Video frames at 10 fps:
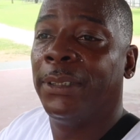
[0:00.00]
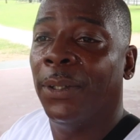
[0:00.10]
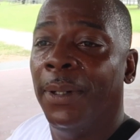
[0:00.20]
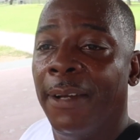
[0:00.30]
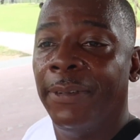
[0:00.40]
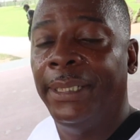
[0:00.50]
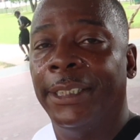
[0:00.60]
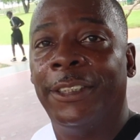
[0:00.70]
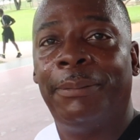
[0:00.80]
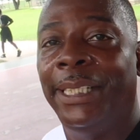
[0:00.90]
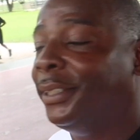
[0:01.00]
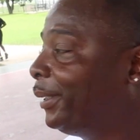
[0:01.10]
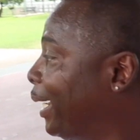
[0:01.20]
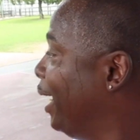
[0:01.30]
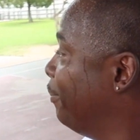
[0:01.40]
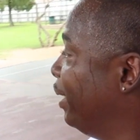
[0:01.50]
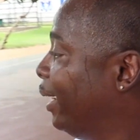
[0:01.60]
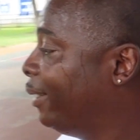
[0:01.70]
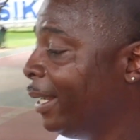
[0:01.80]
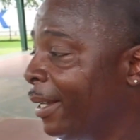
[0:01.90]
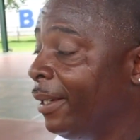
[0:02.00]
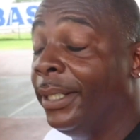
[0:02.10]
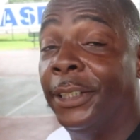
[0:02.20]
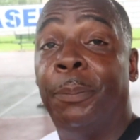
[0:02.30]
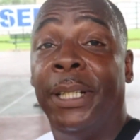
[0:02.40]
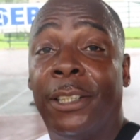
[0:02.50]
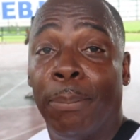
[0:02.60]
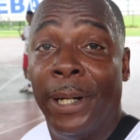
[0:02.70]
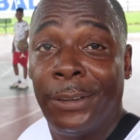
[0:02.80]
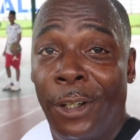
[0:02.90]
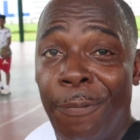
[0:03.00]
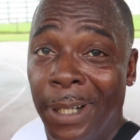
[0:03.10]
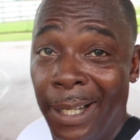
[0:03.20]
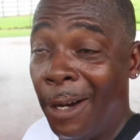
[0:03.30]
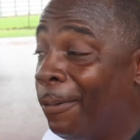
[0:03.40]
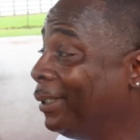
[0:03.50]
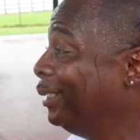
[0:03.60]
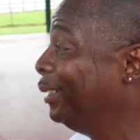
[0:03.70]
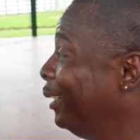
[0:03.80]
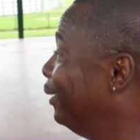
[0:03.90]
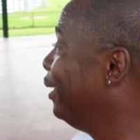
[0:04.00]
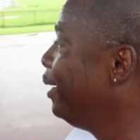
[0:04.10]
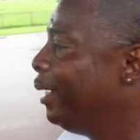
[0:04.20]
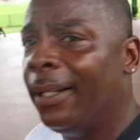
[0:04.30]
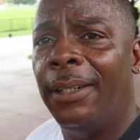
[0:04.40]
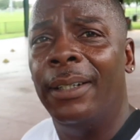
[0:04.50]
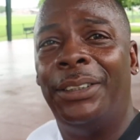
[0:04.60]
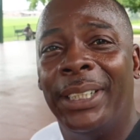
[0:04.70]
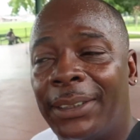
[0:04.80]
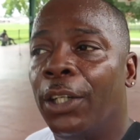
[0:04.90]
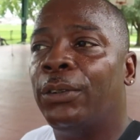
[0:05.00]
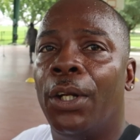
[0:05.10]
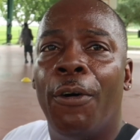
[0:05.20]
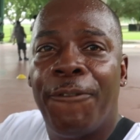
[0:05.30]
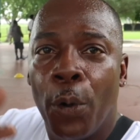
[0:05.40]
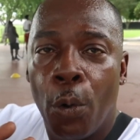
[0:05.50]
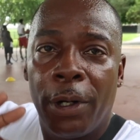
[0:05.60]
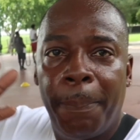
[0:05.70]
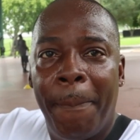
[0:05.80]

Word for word: whatsoever. He just he just came in and just beat the brakes off me like I wasn't nothing. And look, just those little four